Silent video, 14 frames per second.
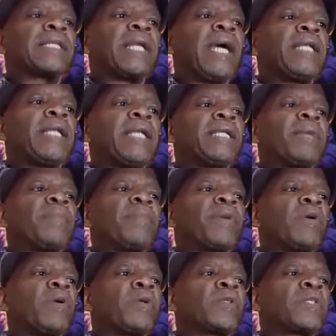And uh,
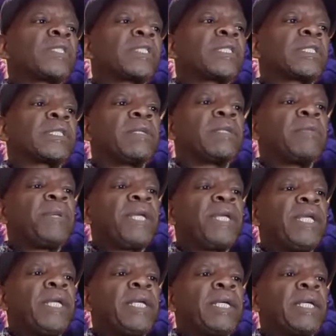because
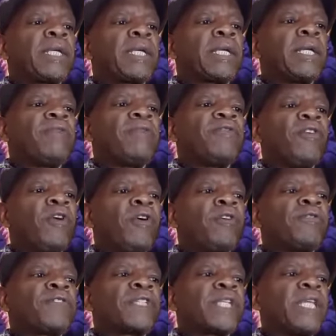being
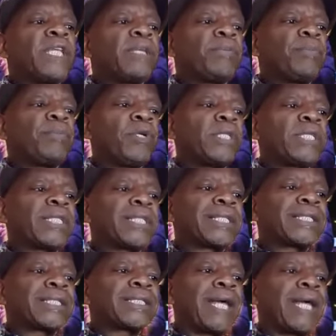involved in the
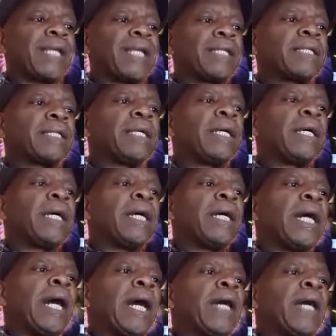politics then,
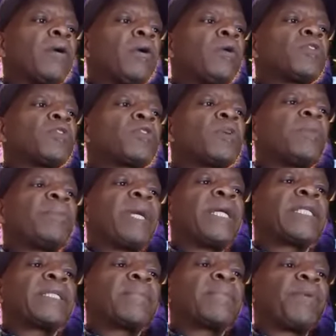I also made
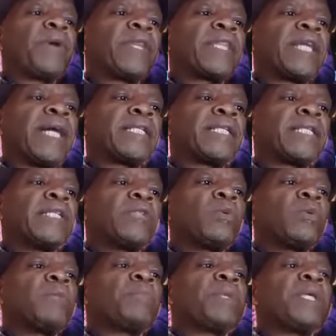it a point that it
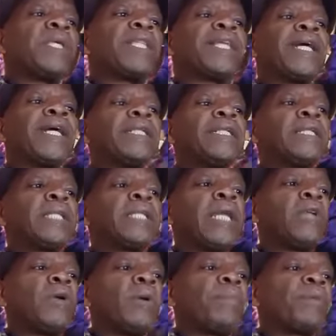will be then
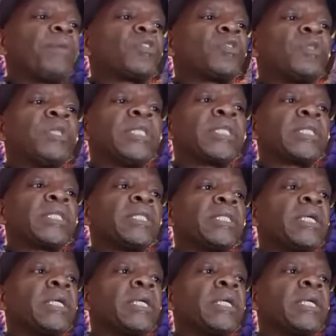an opportunity